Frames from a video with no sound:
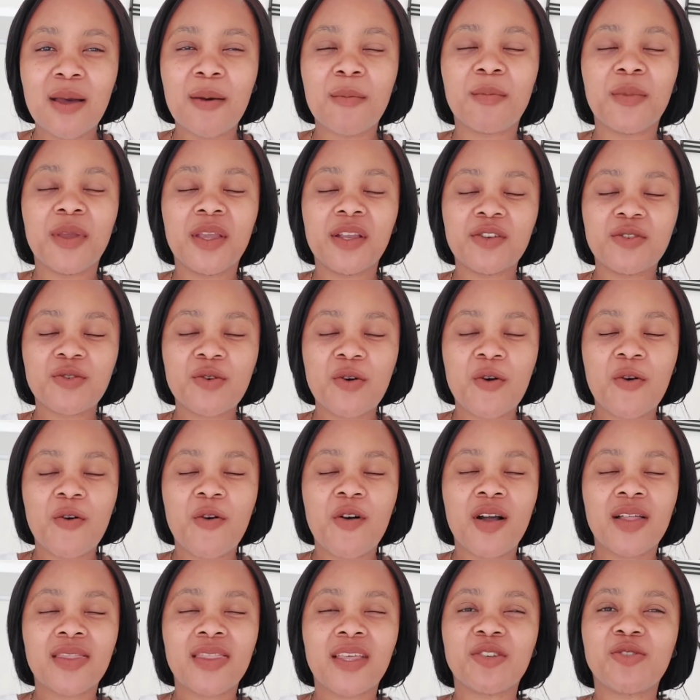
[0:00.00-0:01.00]
Make
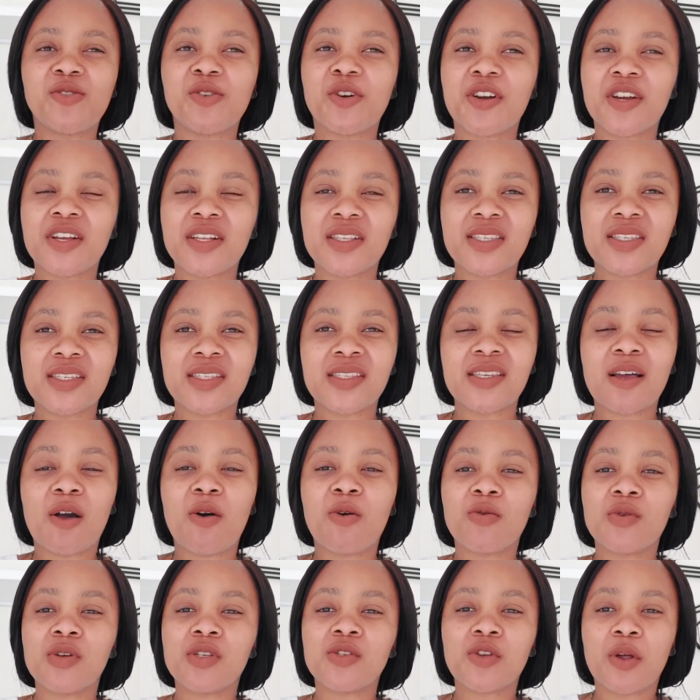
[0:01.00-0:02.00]
sure that your curtains are
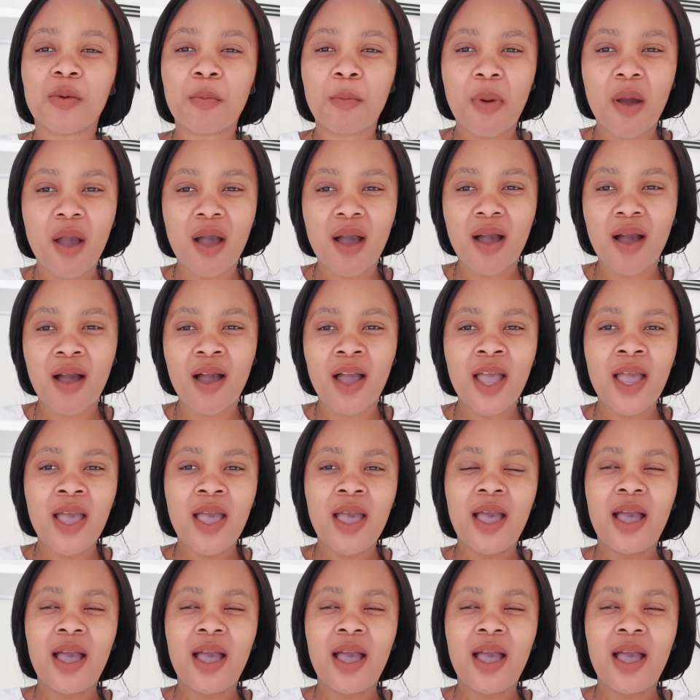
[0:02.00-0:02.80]
always on par.